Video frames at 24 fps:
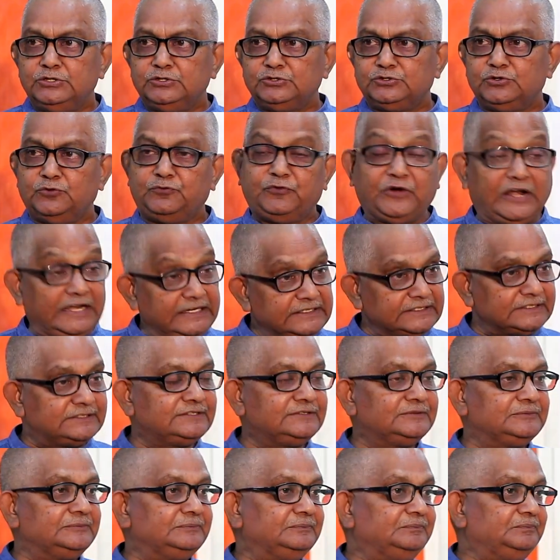So
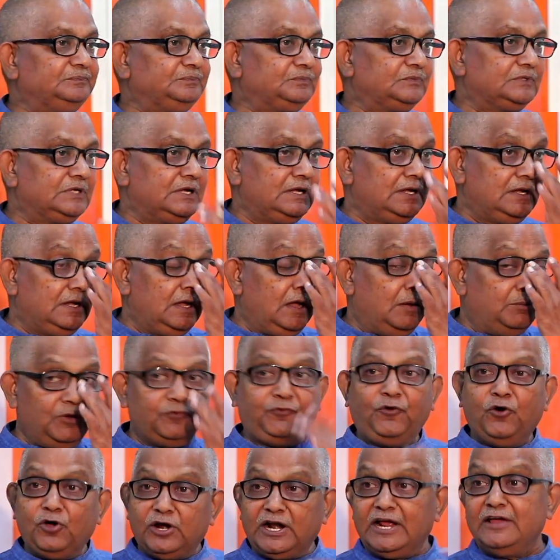friends,
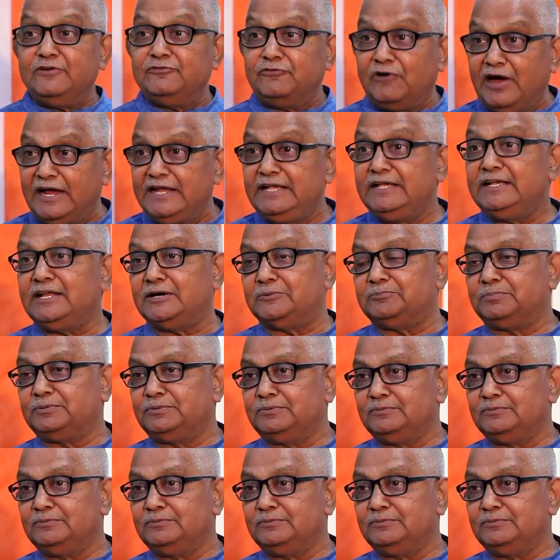before I wind up,